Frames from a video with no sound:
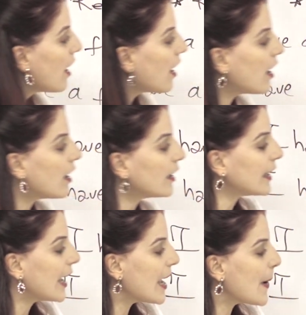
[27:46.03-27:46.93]

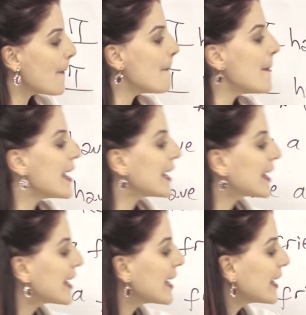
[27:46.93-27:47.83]
I am
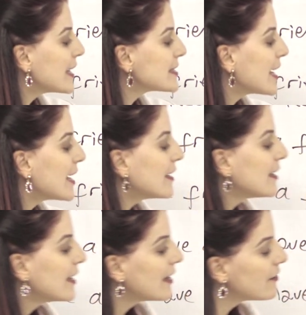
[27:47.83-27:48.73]
making as a
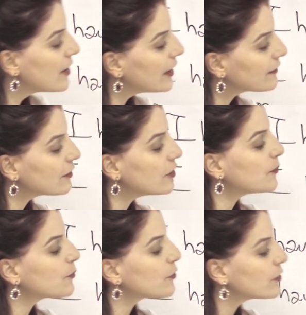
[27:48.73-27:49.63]

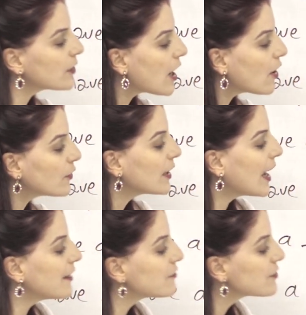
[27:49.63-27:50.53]
relative
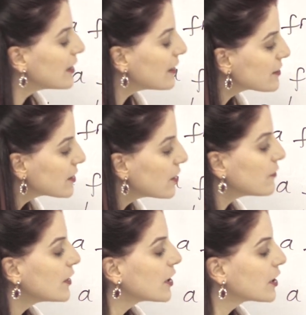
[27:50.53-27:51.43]
pronoun and
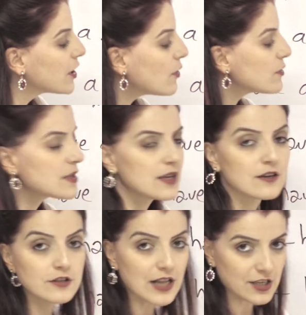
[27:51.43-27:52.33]
relative clause
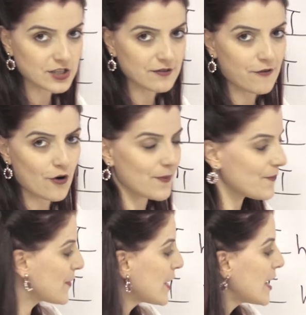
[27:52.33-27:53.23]
reduction form.
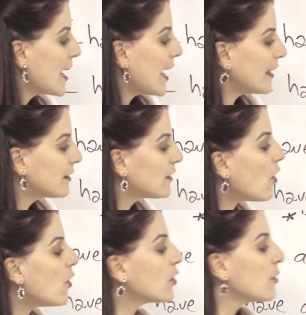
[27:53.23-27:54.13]
A
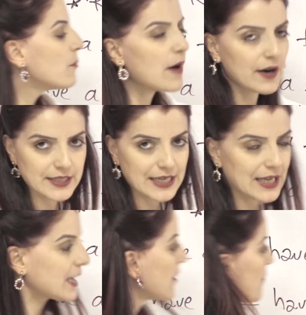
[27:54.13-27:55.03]
dog
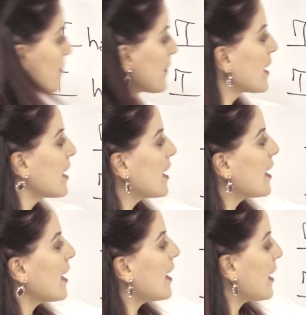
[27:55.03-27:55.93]
barking.
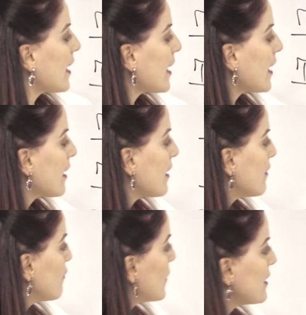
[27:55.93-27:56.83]

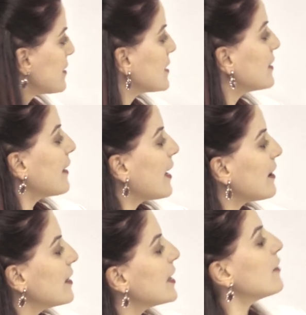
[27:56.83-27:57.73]
Where is it?
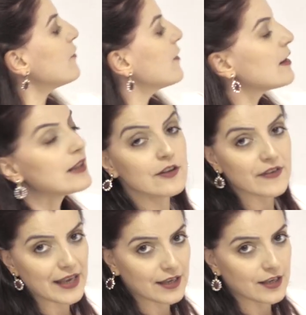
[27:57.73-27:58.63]
A leaf
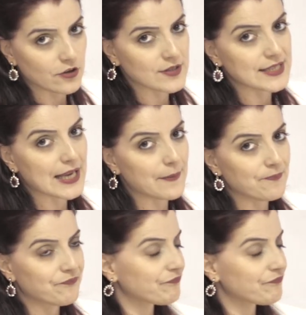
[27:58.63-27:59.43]
living, you see.